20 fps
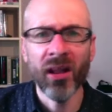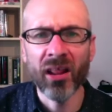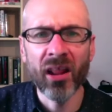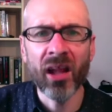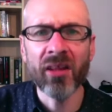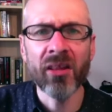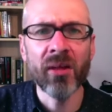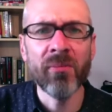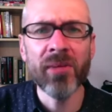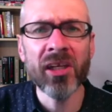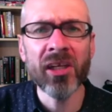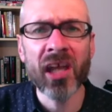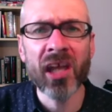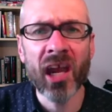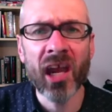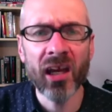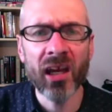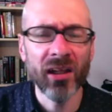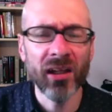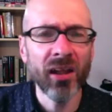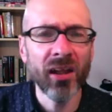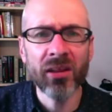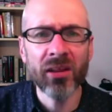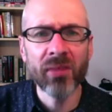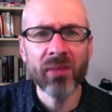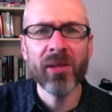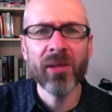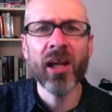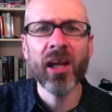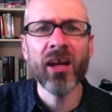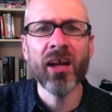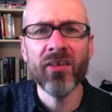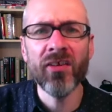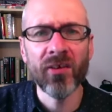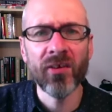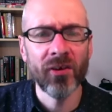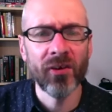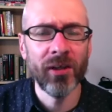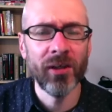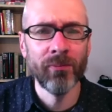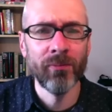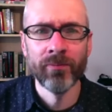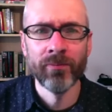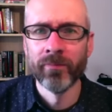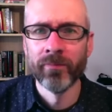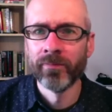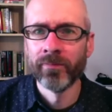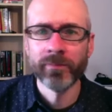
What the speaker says: Let them eat cake. Let them eat ice cream.